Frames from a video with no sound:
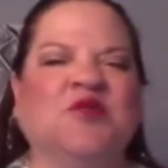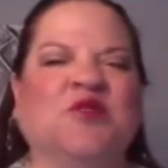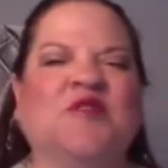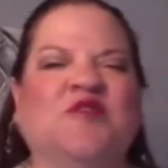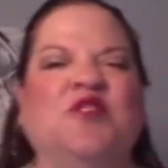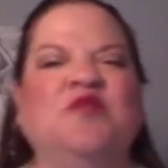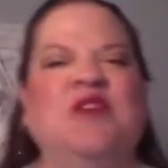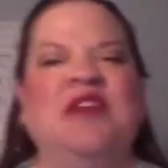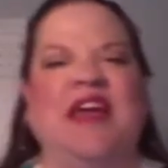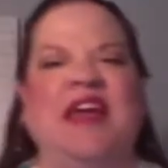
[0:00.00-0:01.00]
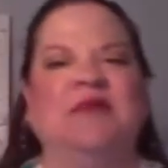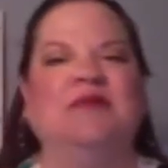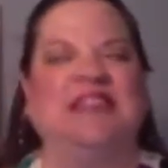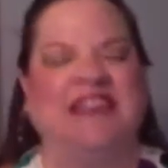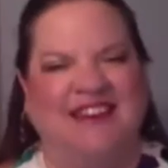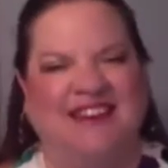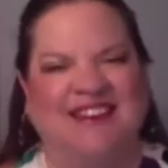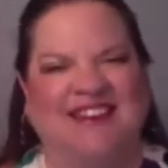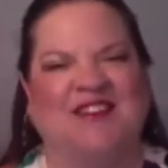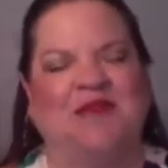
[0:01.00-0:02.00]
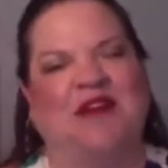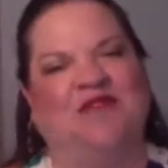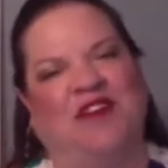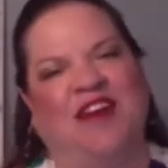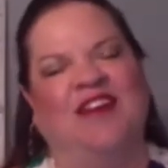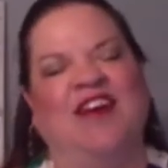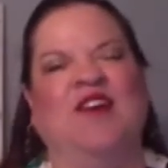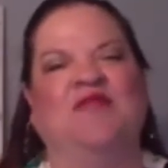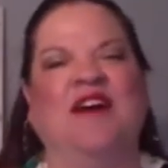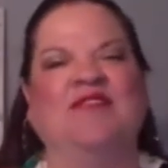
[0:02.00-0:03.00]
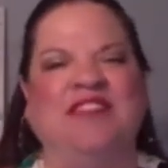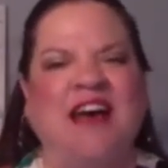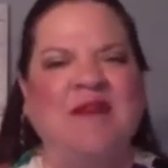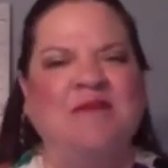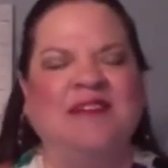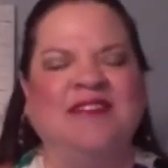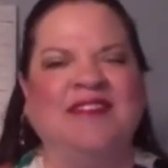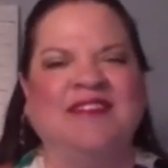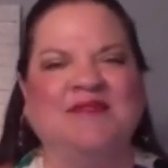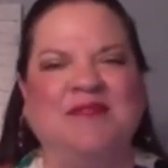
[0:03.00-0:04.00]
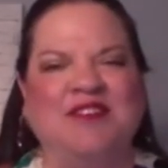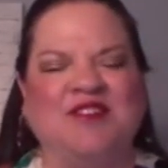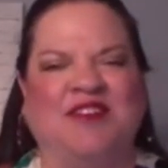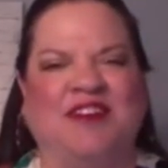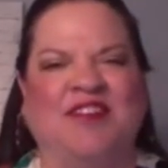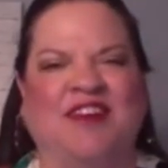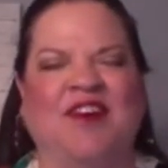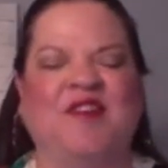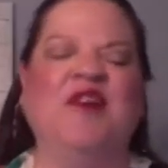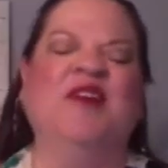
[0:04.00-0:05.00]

of Unity Ames East. So my friend Rev Deb is the minister out there. We